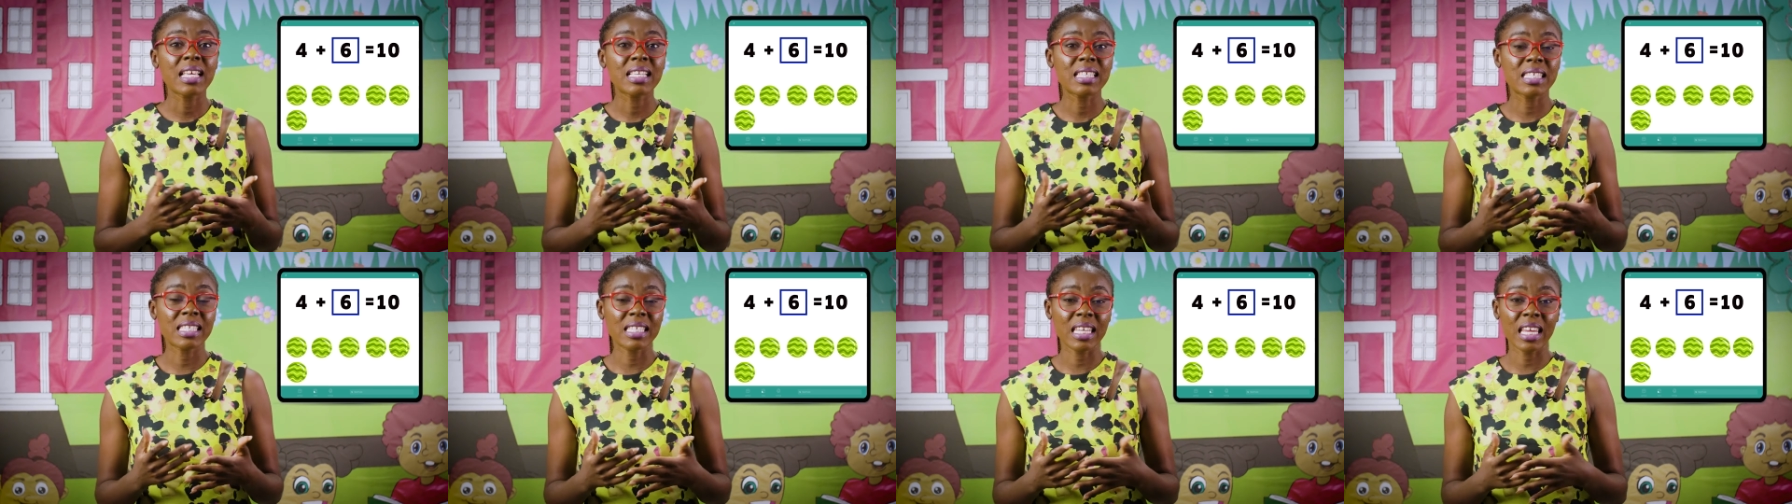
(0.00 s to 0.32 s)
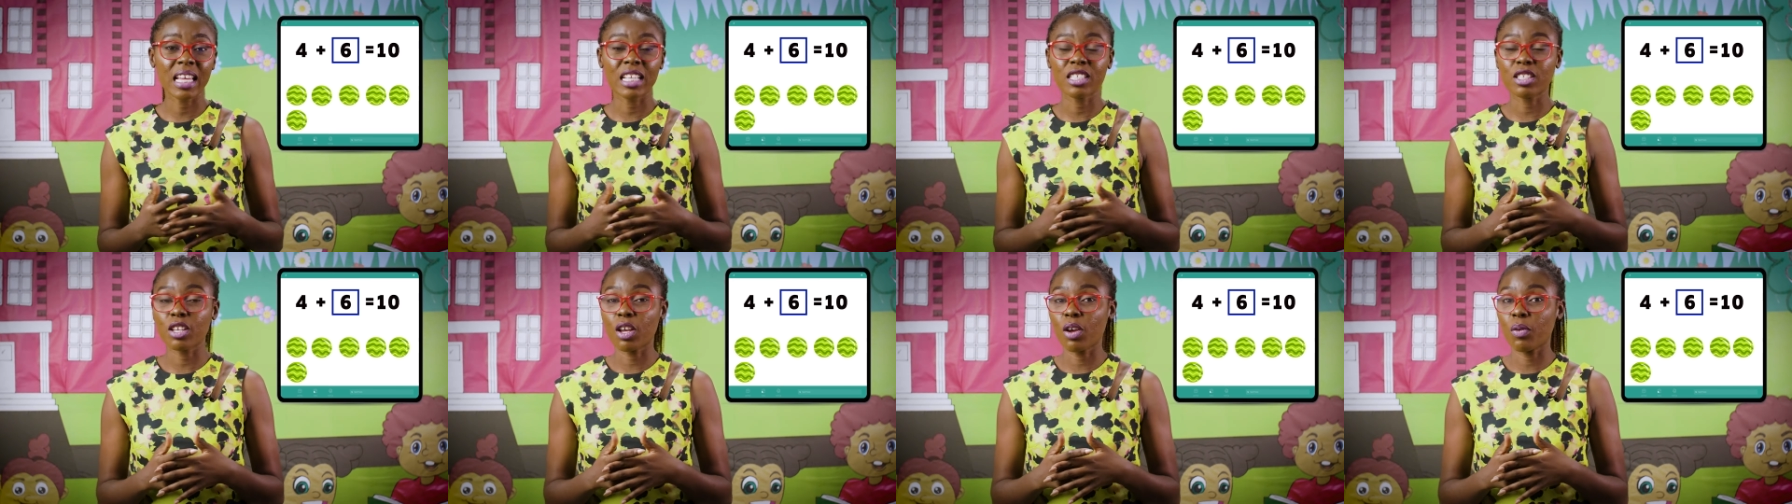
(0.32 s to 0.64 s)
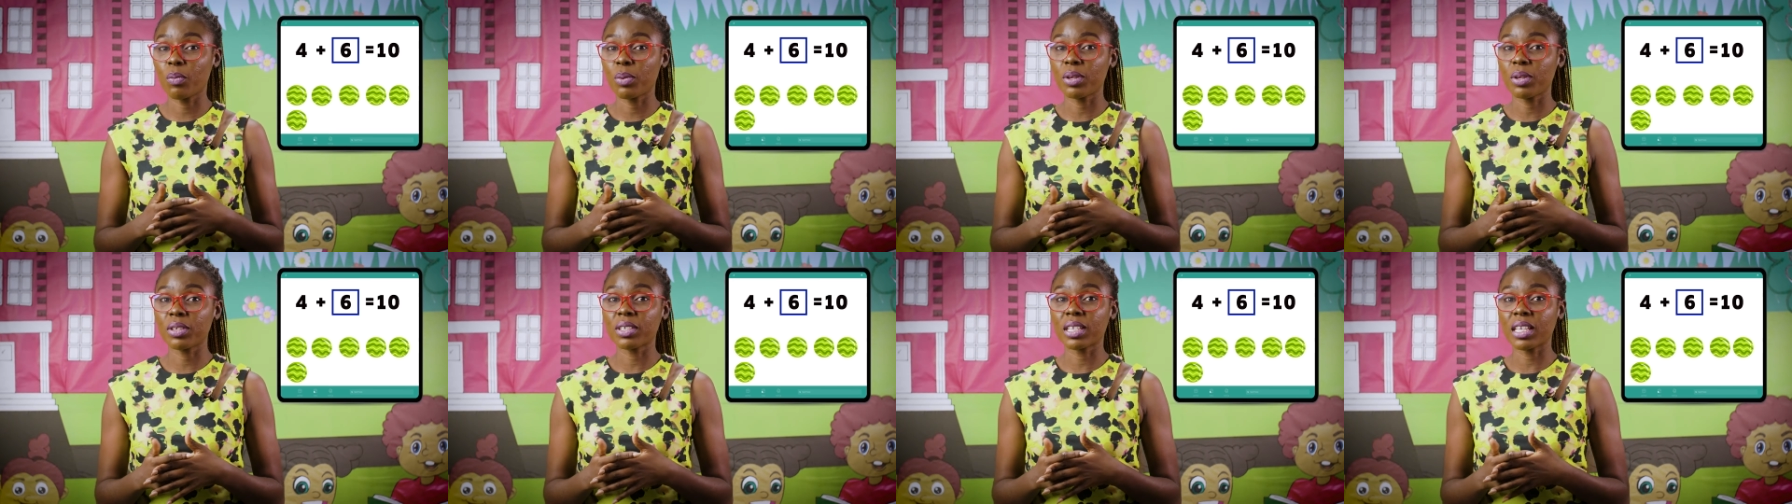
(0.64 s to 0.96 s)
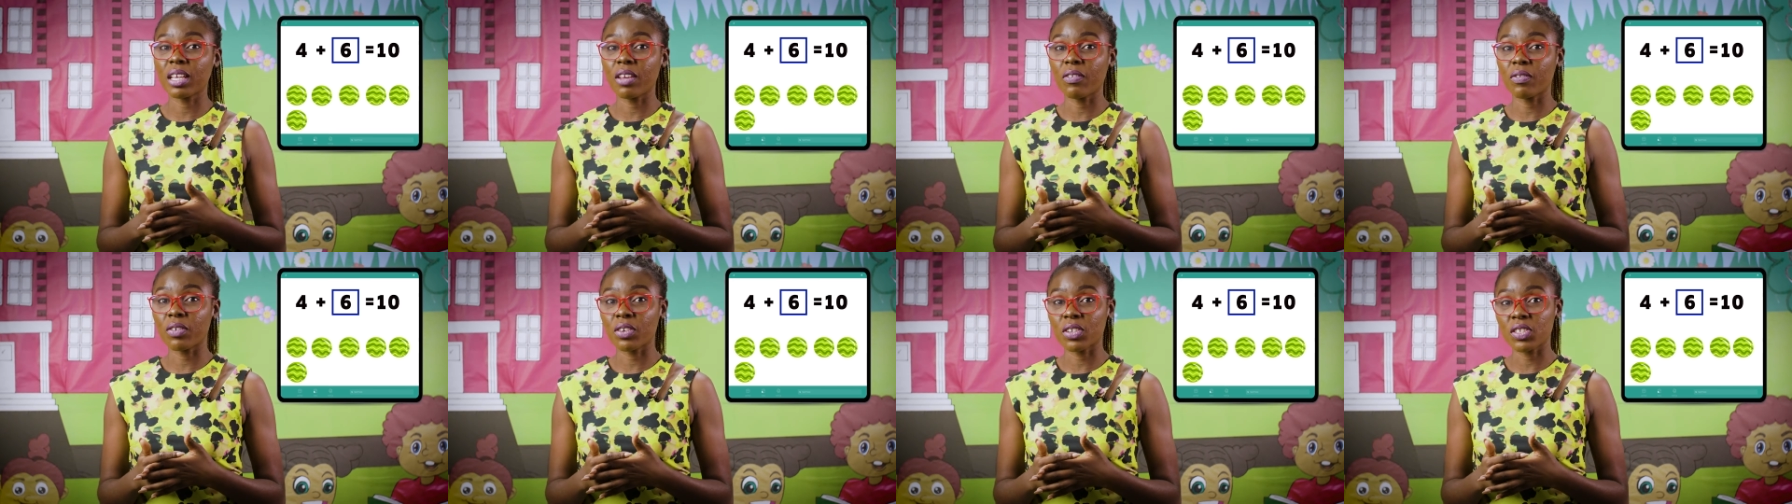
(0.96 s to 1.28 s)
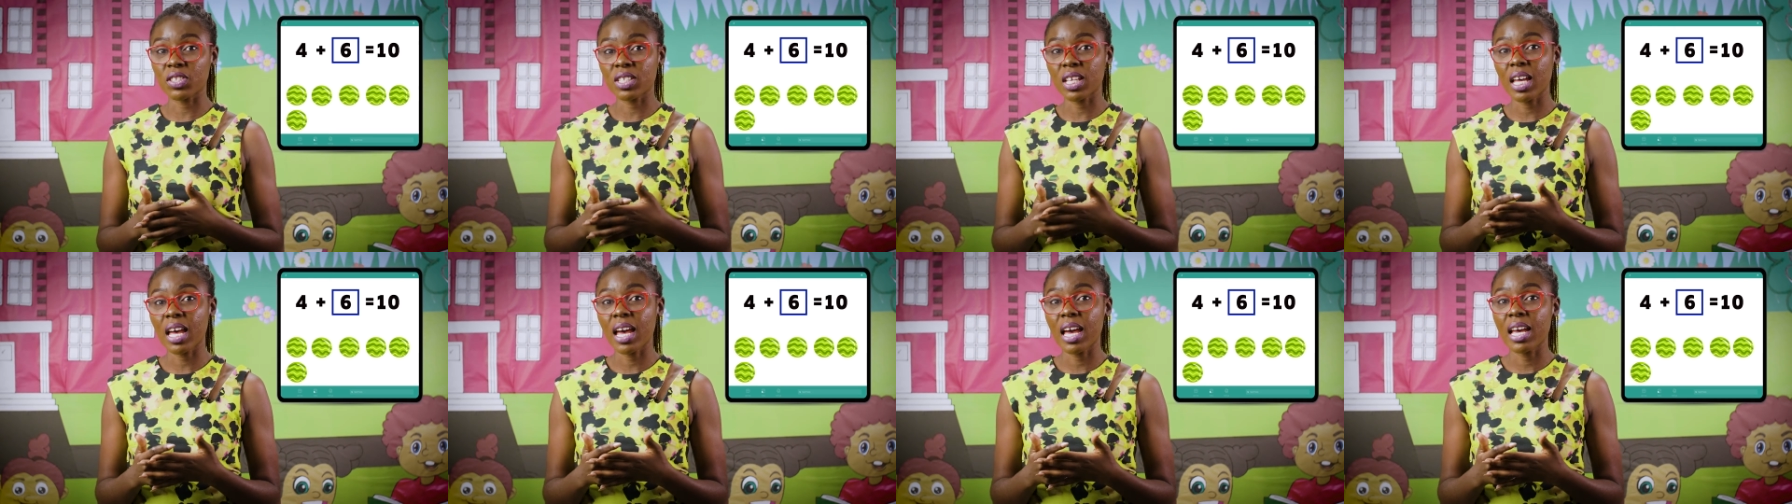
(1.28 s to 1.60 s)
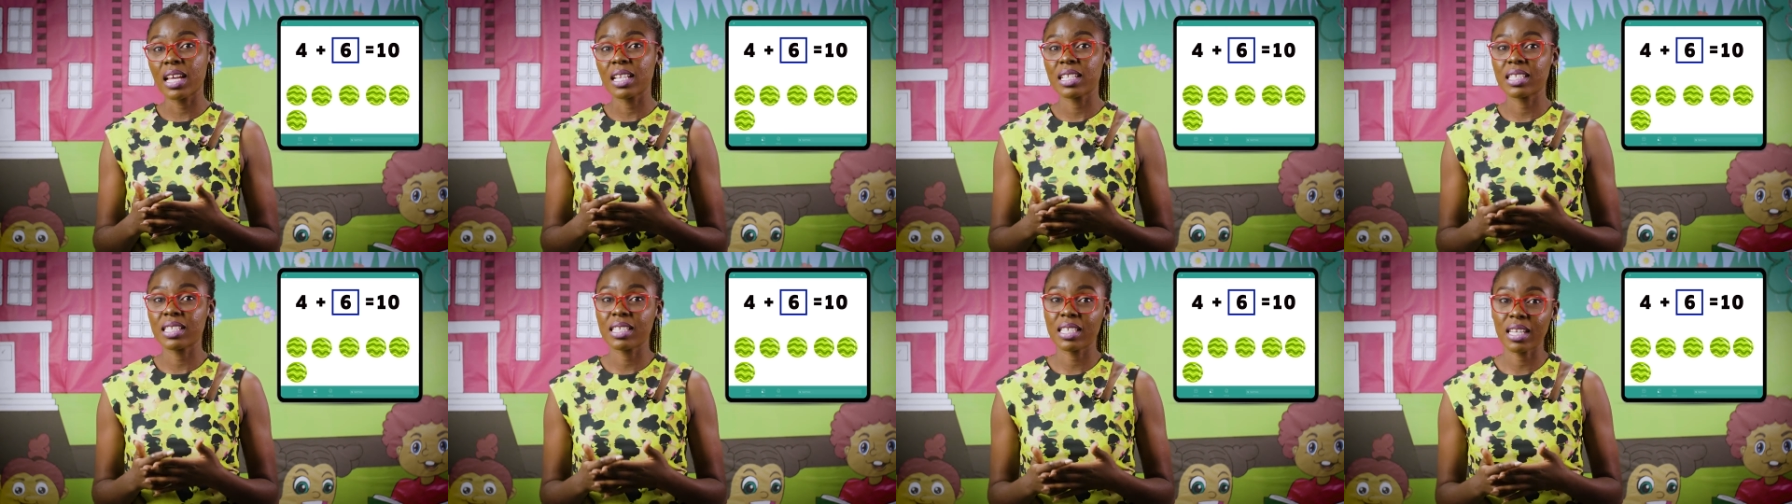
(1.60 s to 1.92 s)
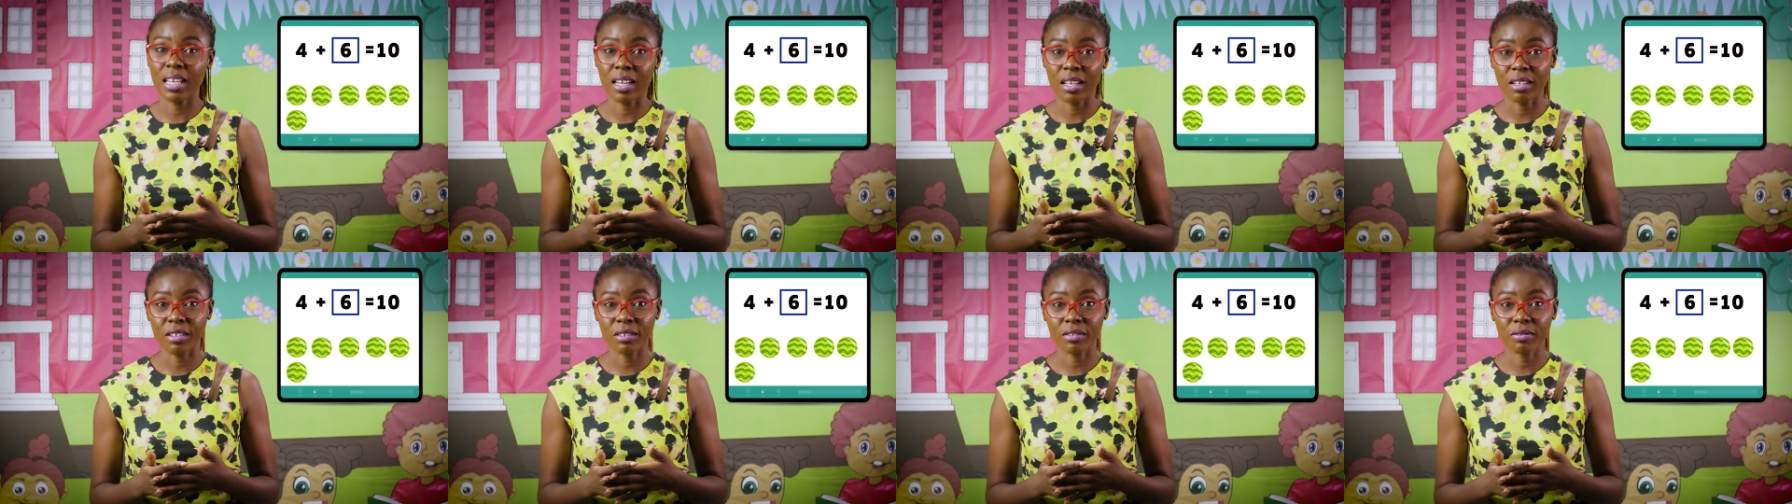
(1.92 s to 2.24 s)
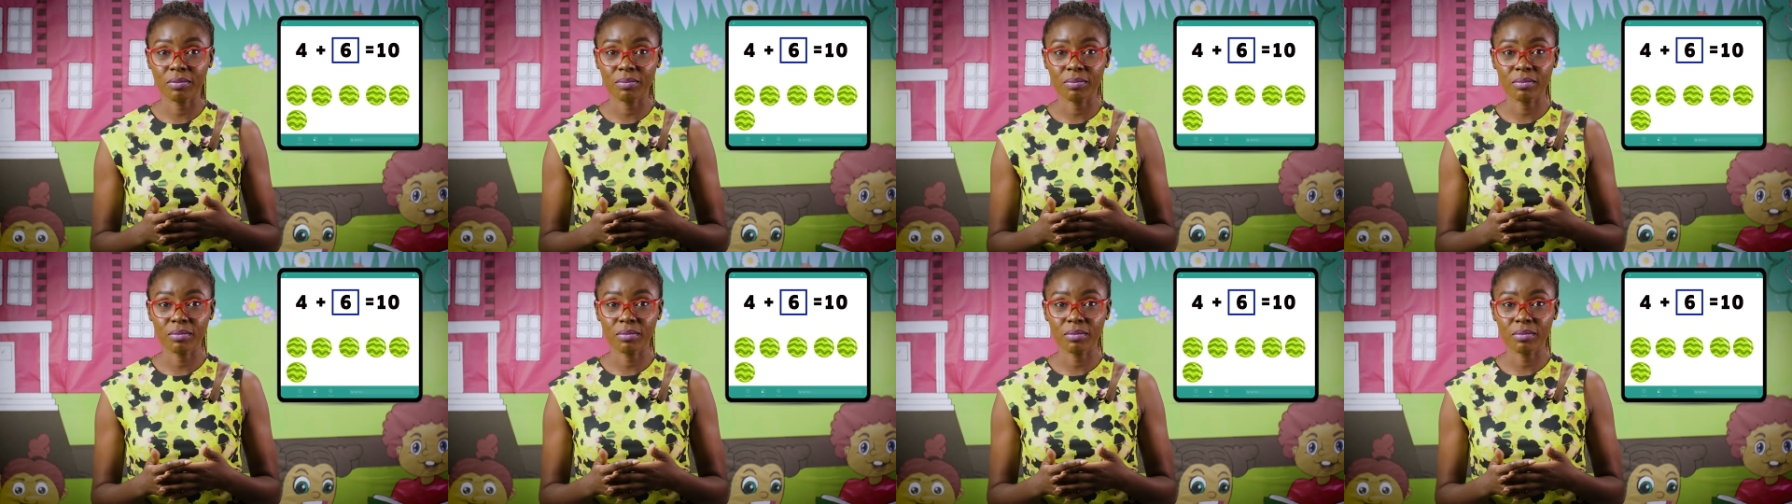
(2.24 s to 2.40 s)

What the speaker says: 6 will give us 10.